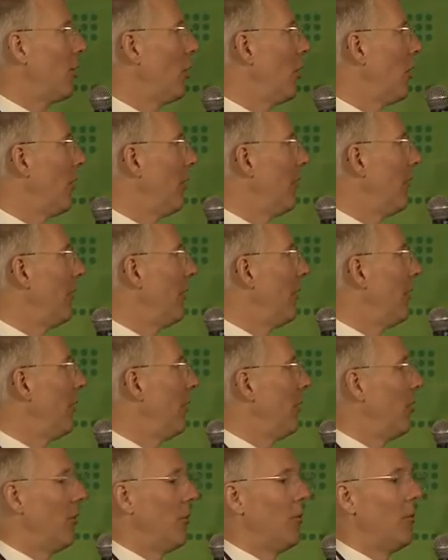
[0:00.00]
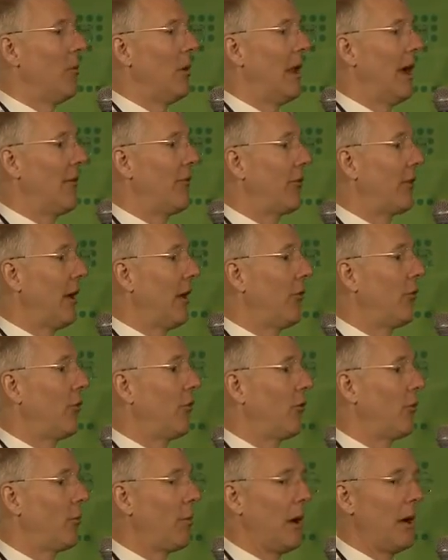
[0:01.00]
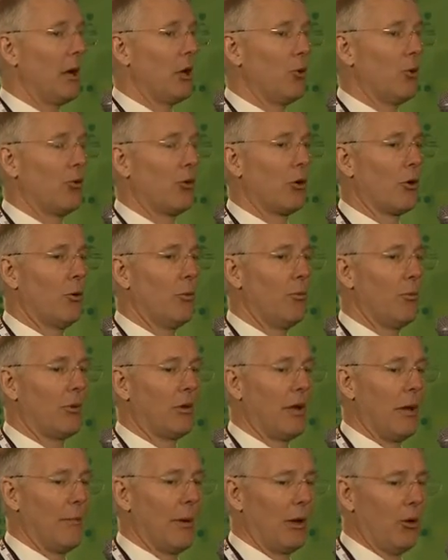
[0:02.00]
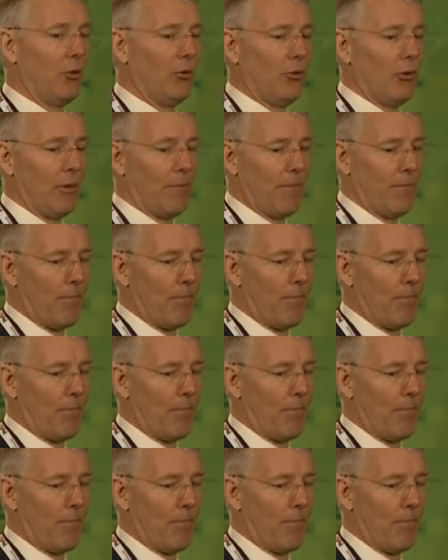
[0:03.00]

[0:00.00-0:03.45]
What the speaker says: of the Life Sciences PI User Group, Tim Alessi.